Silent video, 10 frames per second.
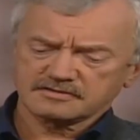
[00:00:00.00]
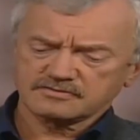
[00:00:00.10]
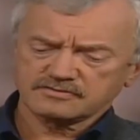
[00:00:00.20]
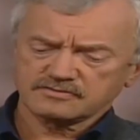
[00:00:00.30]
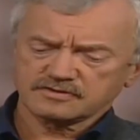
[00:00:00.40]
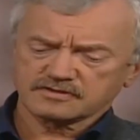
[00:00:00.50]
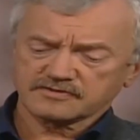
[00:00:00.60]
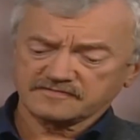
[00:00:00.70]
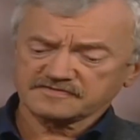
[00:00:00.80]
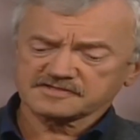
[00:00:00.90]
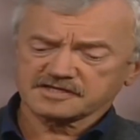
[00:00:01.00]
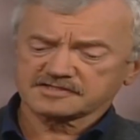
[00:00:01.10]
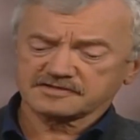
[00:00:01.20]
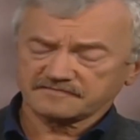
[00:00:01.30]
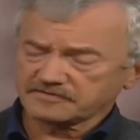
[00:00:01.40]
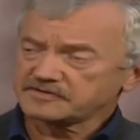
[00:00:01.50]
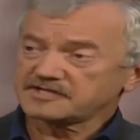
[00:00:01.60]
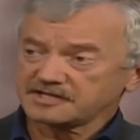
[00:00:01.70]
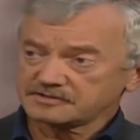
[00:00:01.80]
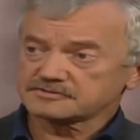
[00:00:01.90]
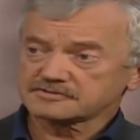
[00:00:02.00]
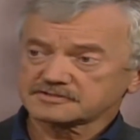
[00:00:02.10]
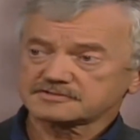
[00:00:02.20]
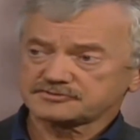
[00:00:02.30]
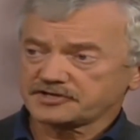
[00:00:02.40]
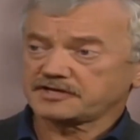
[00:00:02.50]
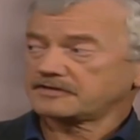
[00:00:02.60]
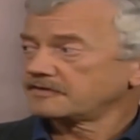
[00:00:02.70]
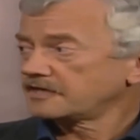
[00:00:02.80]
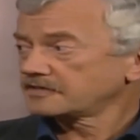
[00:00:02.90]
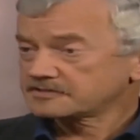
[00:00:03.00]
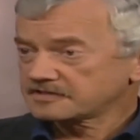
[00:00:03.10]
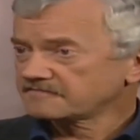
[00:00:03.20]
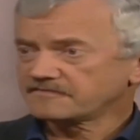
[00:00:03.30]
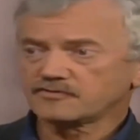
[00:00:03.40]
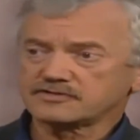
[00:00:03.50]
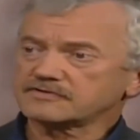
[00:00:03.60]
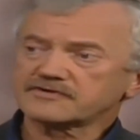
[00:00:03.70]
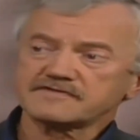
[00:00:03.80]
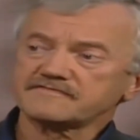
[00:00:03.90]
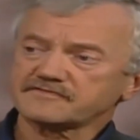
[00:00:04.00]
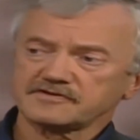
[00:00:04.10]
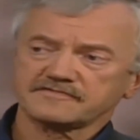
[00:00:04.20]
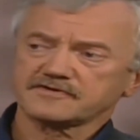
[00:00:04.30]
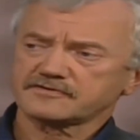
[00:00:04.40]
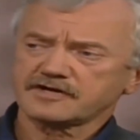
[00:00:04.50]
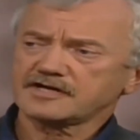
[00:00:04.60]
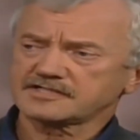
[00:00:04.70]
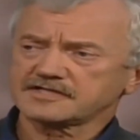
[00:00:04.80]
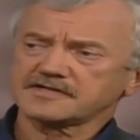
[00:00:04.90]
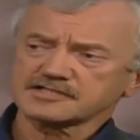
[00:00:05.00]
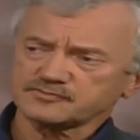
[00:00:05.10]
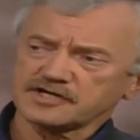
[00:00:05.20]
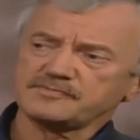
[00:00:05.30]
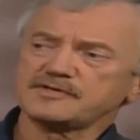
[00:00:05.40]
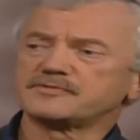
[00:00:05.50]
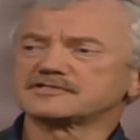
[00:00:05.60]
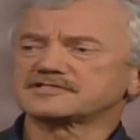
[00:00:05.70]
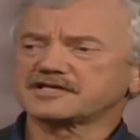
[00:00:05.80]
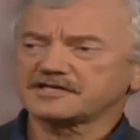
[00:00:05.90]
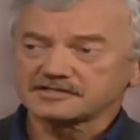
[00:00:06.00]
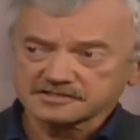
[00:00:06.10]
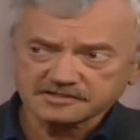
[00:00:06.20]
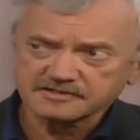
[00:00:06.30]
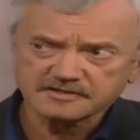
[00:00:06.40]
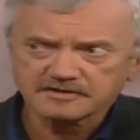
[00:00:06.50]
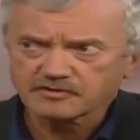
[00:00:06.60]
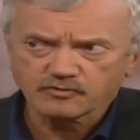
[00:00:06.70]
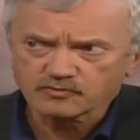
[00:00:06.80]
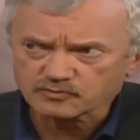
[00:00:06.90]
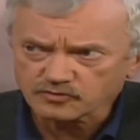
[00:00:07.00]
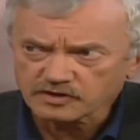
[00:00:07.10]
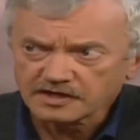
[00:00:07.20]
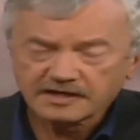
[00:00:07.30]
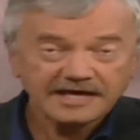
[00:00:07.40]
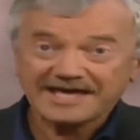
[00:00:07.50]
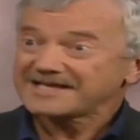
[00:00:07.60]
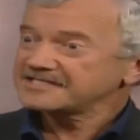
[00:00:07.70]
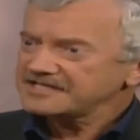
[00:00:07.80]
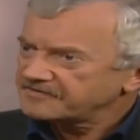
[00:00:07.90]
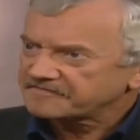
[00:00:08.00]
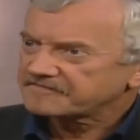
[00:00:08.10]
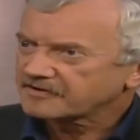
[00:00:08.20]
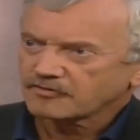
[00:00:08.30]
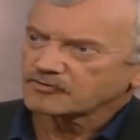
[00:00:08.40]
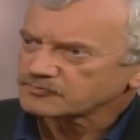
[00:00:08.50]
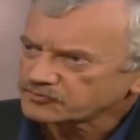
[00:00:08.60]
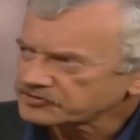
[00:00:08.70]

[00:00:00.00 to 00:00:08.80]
you are emphasizing a very dangerous trend that is unfolding right in front of our eyes. And that's why people say, is it another Cold War? As if the Cold War